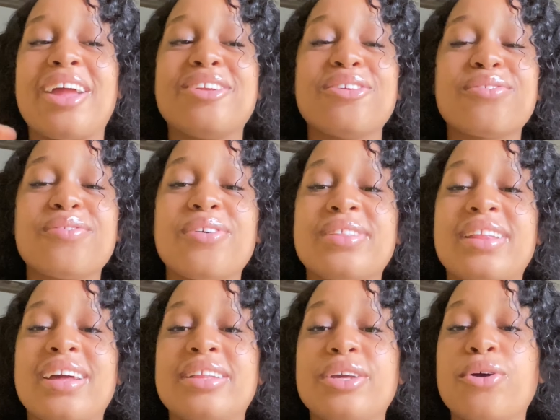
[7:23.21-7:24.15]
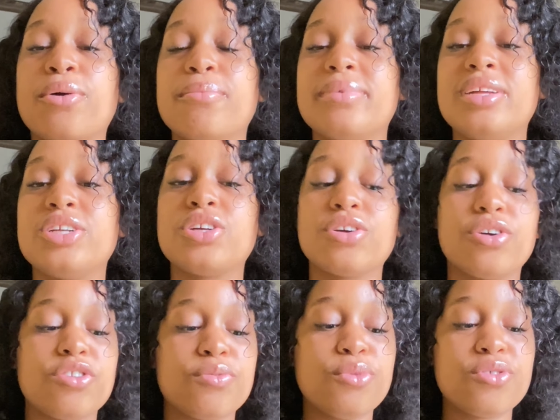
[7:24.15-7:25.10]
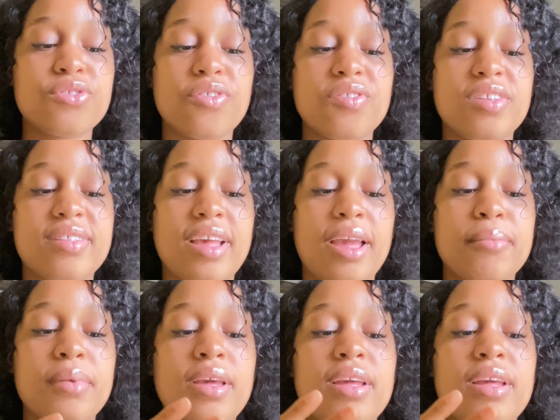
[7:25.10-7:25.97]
I just felt that the combination, because most of the time